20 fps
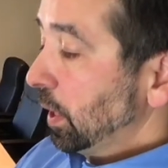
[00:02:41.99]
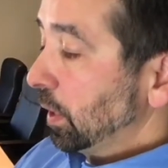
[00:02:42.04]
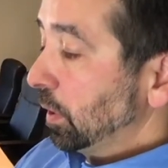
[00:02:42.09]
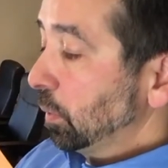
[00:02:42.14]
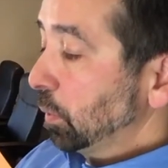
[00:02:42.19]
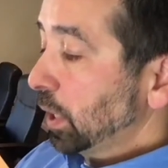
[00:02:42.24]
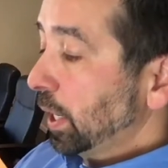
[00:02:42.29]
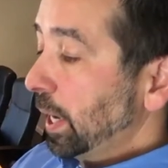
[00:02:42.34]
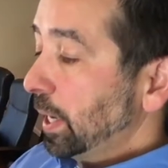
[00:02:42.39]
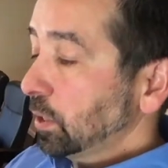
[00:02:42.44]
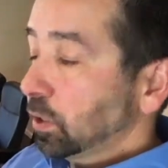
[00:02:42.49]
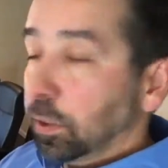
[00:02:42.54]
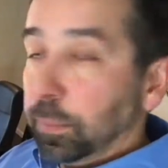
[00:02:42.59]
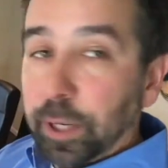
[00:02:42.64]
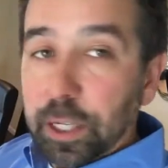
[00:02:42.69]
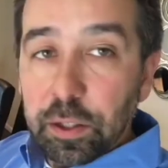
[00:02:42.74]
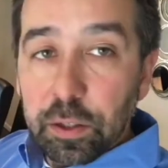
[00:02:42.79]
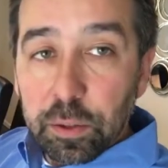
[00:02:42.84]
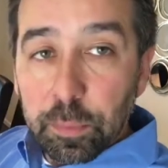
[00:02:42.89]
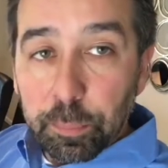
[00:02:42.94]
Then we're going to ask you
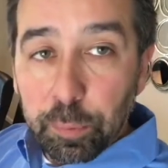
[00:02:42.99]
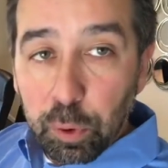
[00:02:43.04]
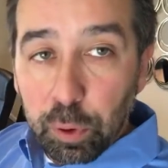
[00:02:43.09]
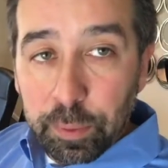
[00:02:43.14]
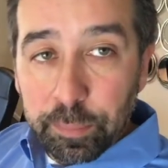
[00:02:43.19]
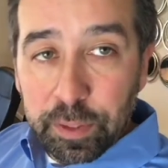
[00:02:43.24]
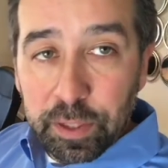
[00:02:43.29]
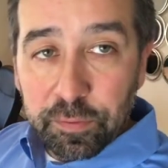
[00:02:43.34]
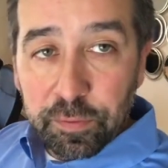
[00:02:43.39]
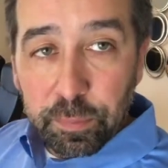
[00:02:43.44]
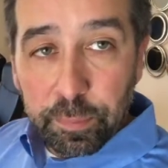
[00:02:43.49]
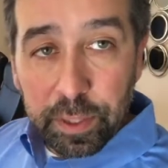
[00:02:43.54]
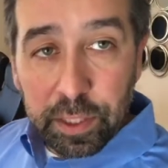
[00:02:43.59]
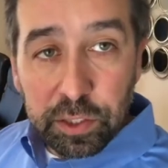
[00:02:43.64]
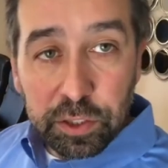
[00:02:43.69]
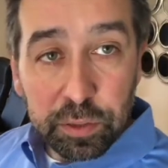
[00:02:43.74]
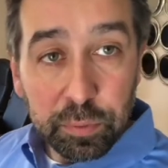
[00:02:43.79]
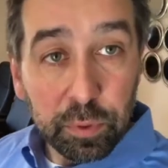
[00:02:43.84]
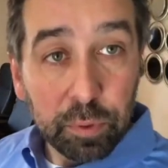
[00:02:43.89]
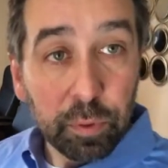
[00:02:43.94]
about your employment
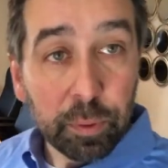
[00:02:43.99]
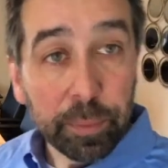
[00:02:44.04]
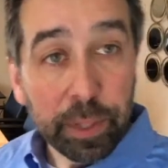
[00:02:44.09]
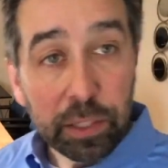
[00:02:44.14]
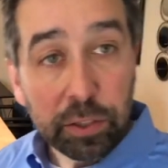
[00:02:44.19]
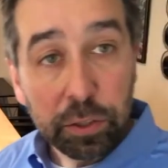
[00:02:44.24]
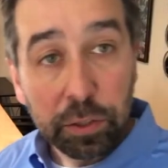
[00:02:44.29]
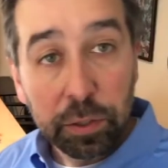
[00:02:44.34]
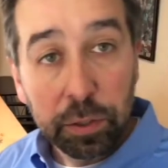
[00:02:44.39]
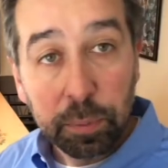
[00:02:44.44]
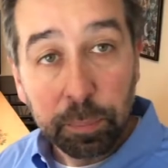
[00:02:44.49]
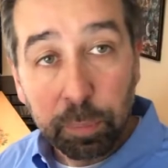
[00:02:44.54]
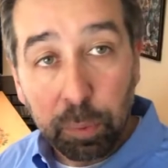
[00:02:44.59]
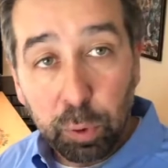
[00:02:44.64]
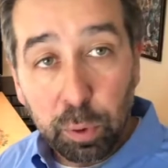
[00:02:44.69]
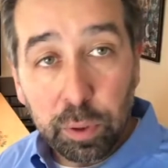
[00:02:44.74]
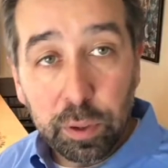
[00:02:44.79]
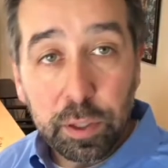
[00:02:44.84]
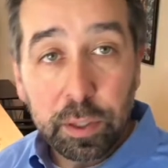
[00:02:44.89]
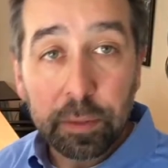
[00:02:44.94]
information. We want to make sure you're
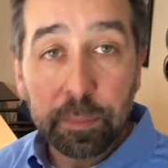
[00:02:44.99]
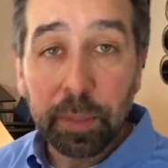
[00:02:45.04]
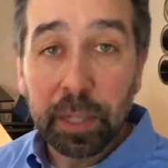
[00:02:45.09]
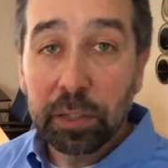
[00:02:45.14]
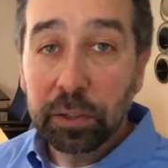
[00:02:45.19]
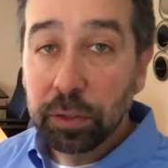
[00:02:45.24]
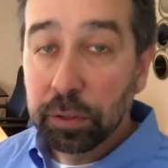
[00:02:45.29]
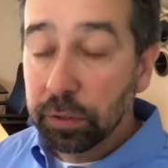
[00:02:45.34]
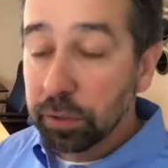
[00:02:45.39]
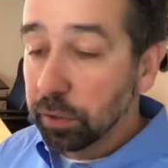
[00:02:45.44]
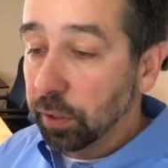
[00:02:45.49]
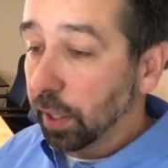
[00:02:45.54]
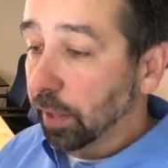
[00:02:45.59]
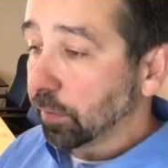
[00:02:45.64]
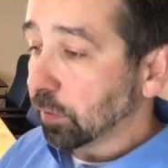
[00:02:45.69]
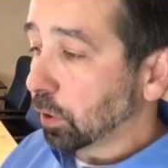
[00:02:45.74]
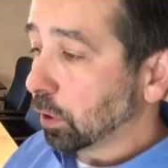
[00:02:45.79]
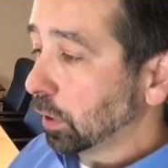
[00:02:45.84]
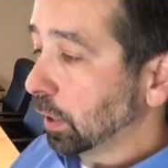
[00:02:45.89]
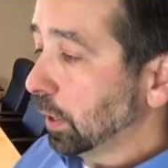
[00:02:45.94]
employed, make sure that you
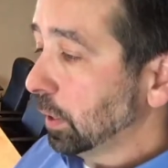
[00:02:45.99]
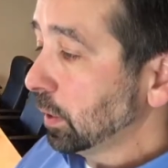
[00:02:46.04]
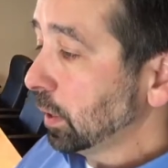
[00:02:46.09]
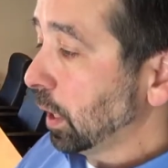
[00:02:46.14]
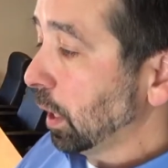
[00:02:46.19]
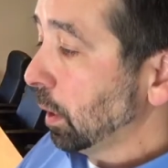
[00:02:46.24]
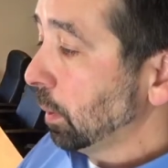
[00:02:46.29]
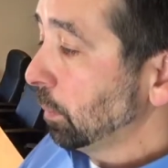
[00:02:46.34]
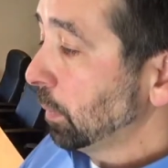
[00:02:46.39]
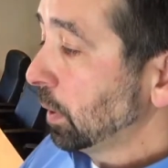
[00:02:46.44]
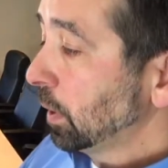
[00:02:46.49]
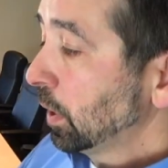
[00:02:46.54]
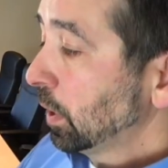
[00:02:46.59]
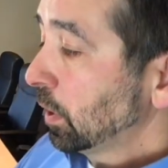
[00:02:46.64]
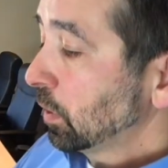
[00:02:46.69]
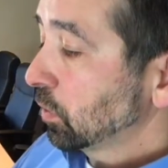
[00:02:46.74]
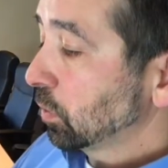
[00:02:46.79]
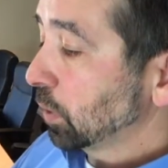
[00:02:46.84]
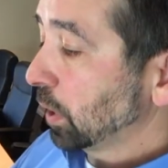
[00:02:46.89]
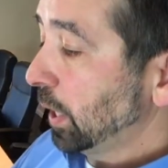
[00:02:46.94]
have good income.
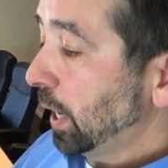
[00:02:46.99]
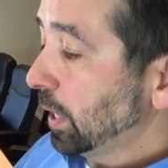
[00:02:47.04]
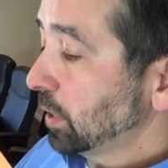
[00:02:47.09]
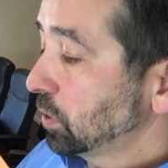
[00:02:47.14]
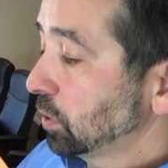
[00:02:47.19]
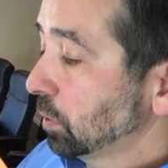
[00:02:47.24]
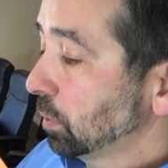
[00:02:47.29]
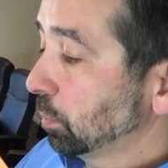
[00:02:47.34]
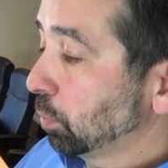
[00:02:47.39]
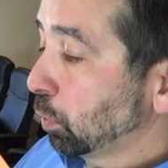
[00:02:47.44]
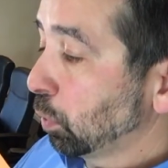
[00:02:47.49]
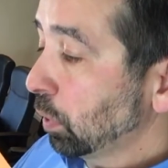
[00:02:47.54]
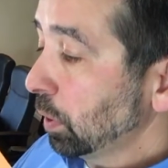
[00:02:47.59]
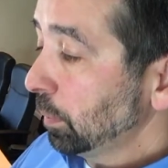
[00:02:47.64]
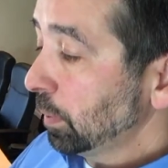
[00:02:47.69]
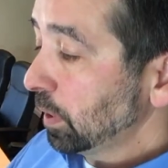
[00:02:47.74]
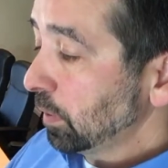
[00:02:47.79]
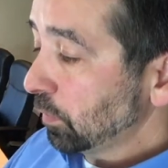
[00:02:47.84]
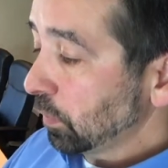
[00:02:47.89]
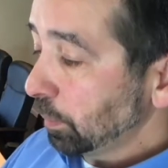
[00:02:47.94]
So we're going to ask you
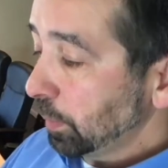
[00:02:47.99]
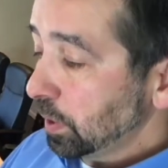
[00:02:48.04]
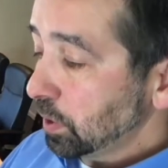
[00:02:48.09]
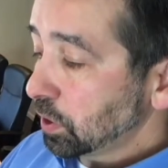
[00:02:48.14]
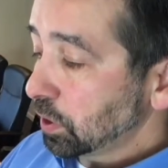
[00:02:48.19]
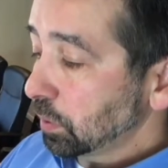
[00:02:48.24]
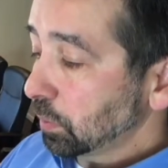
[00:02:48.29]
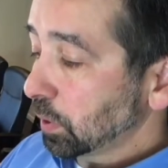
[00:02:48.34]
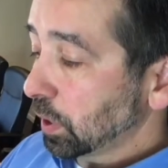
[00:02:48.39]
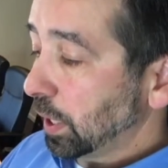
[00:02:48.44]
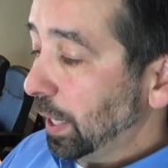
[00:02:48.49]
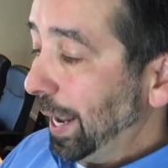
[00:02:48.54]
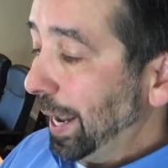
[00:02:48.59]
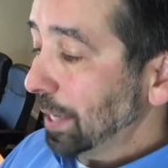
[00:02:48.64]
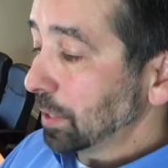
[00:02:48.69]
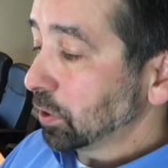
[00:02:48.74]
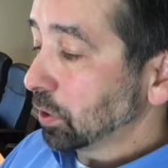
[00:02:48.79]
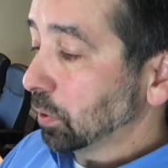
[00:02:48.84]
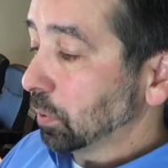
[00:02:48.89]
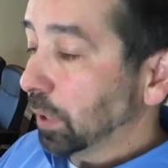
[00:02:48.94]
employment information. We're going to
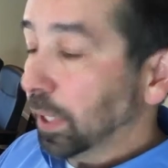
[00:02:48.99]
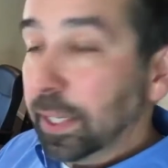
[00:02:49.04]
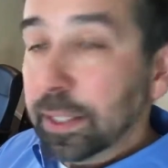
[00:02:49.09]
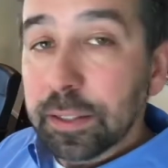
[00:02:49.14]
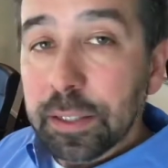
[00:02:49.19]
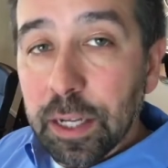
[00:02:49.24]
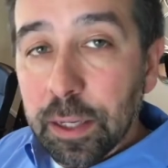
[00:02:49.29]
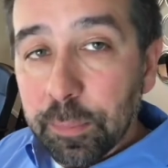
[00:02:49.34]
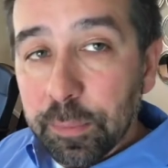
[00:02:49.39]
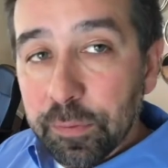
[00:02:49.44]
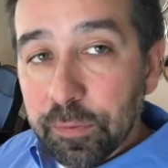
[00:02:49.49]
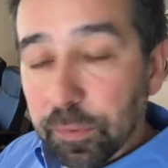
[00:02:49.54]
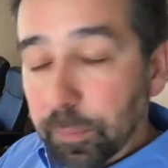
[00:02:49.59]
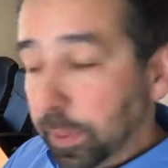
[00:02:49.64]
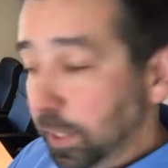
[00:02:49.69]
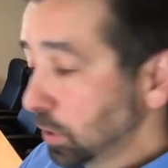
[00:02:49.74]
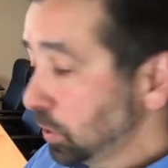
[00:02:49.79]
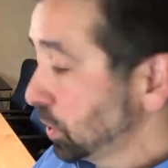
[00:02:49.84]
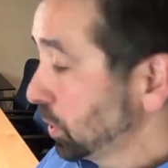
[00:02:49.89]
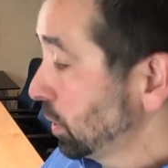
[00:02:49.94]
ask you income
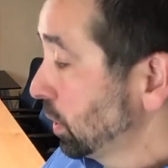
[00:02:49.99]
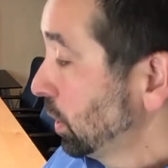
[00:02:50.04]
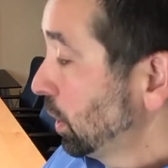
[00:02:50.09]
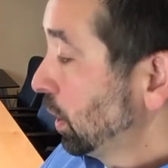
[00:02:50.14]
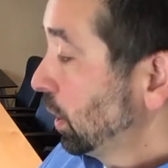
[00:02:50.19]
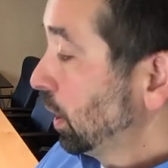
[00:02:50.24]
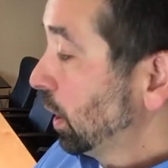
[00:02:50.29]
information.